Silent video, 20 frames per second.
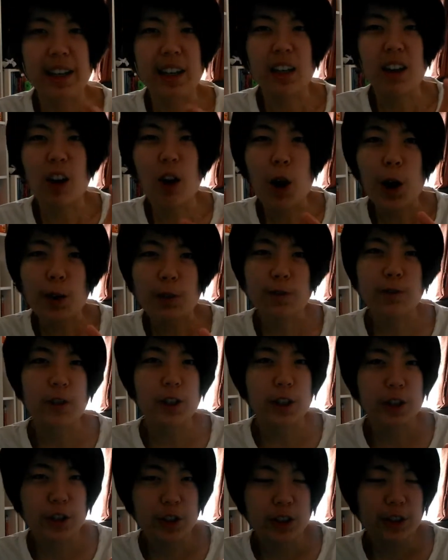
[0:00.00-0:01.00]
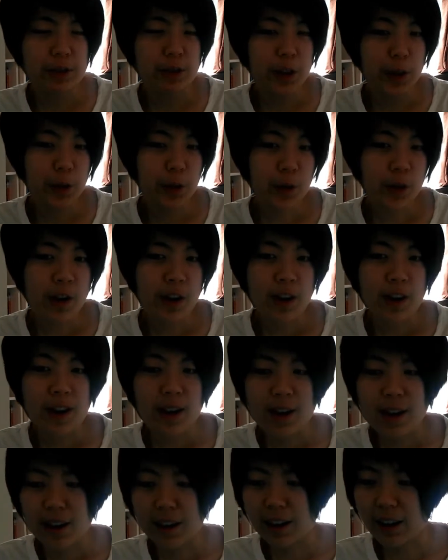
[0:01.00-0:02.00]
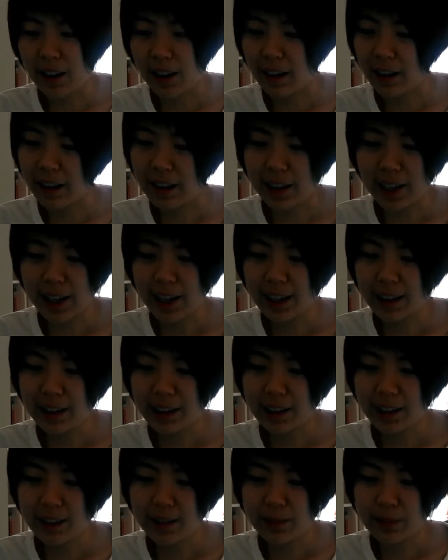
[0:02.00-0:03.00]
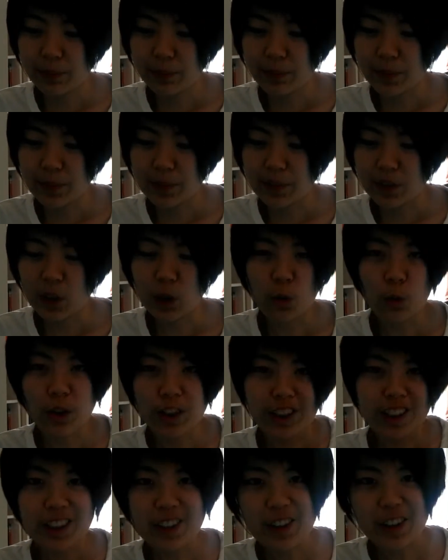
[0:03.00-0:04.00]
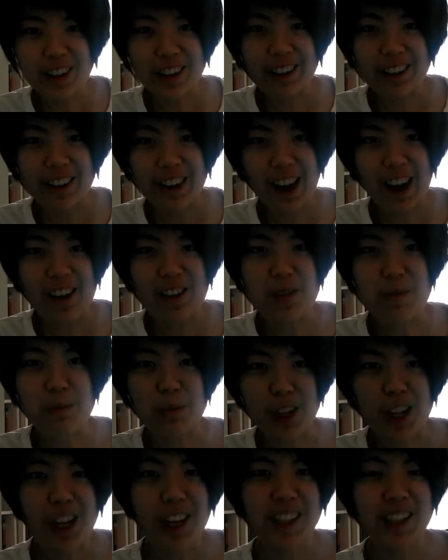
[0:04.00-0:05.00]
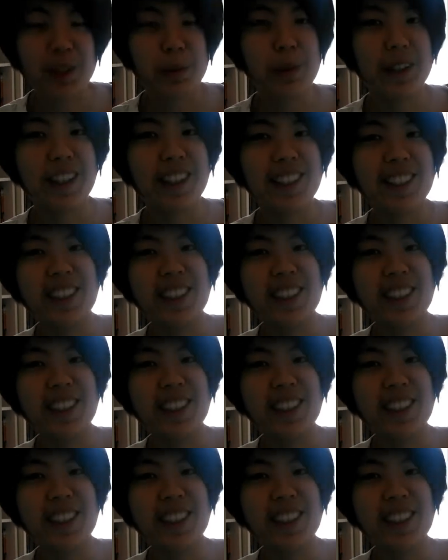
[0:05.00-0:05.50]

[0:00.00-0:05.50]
odd version of you, then no wonder you're having blocks, because